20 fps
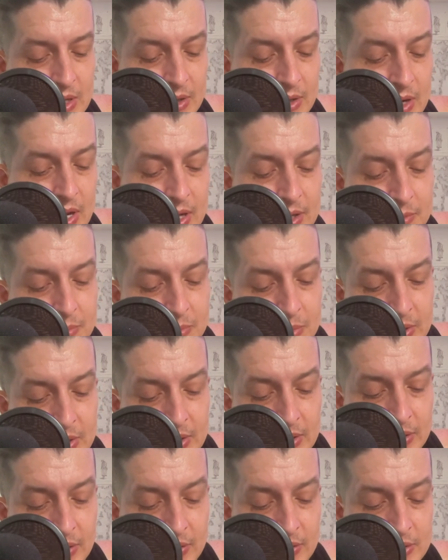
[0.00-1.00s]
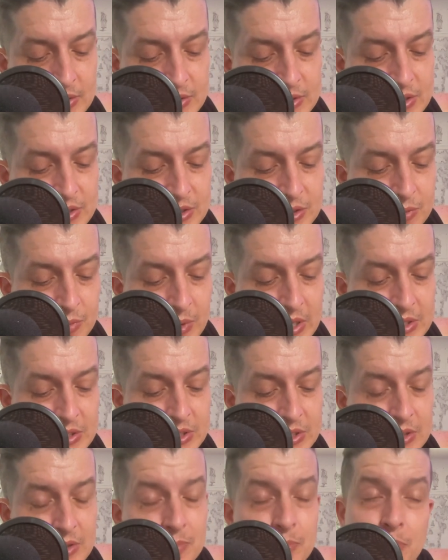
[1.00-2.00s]
not being the
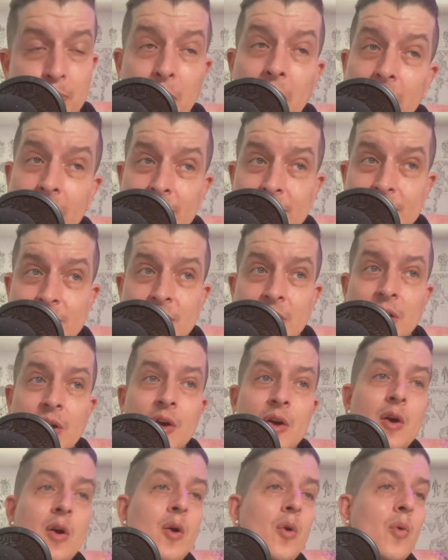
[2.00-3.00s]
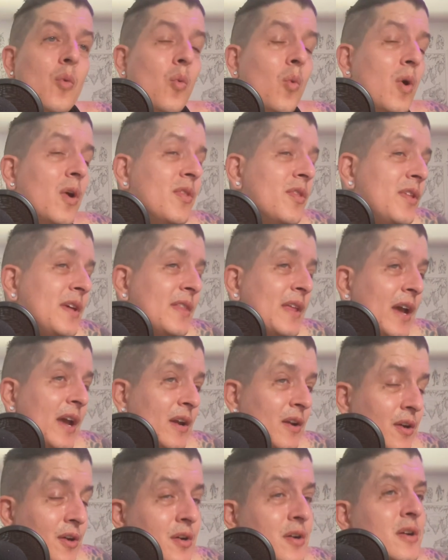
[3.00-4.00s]
situation. But one thing
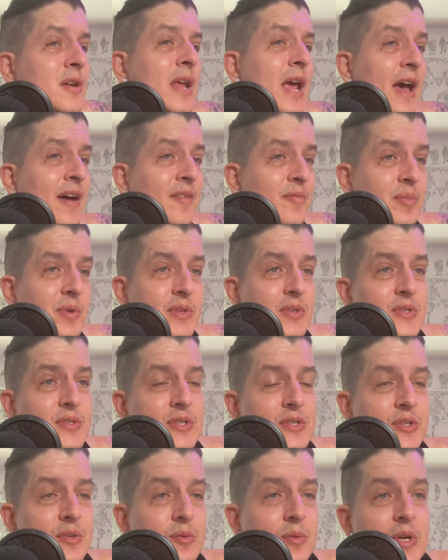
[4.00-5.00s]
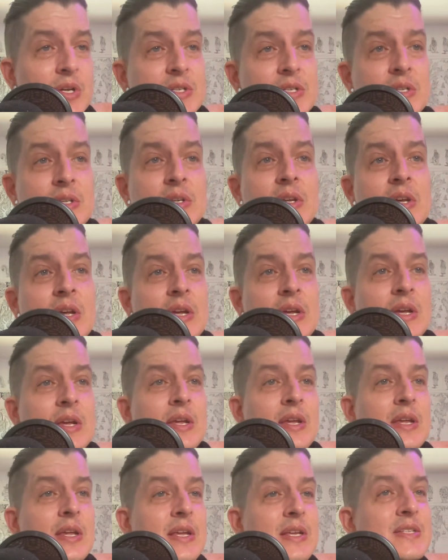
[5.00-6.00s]
that could have been the situation
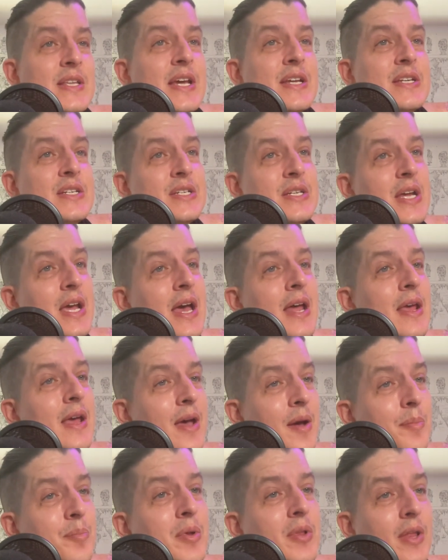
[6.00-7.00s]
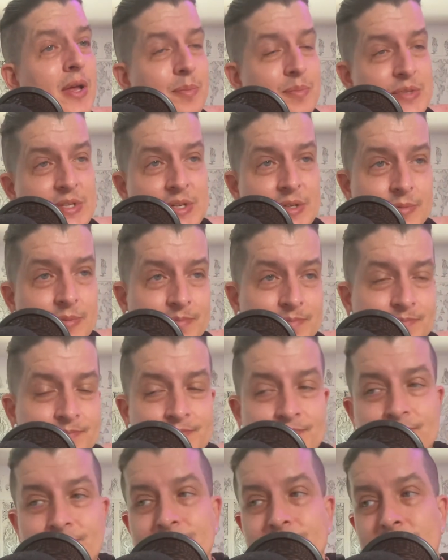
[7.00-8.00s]
is that she had epilepsy.
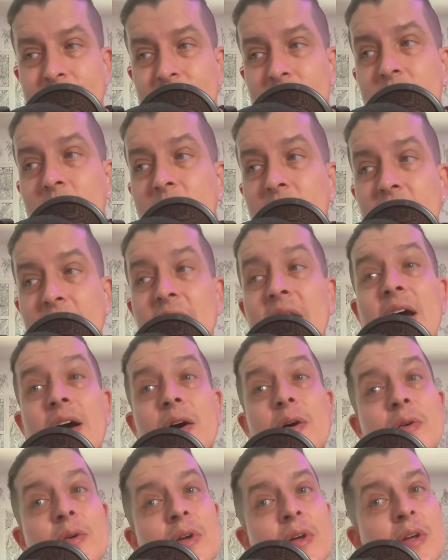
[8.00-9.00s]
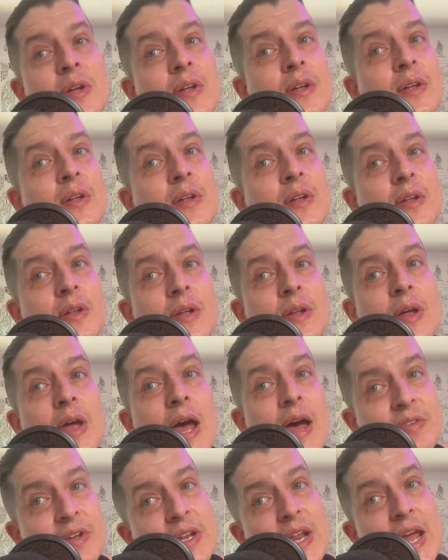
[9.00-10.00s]
Now,
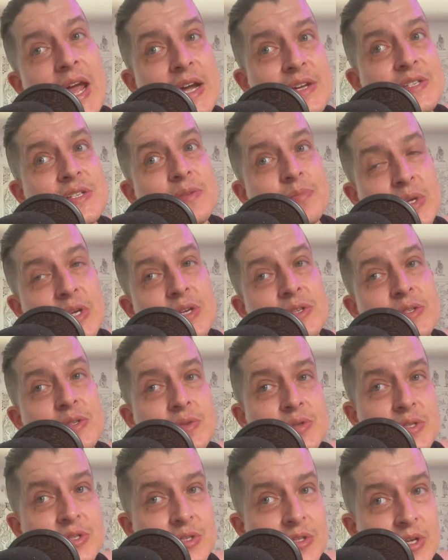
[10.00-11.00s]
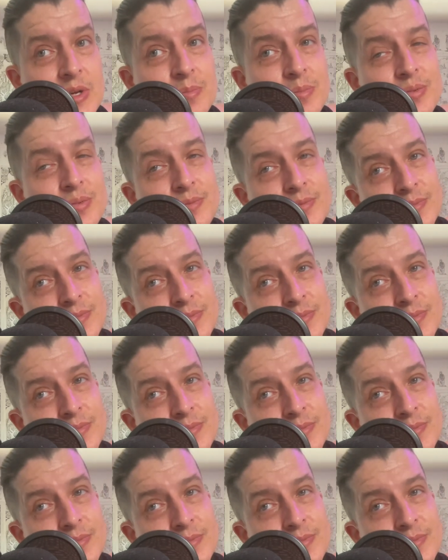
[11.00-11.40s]
having an accident because you slip,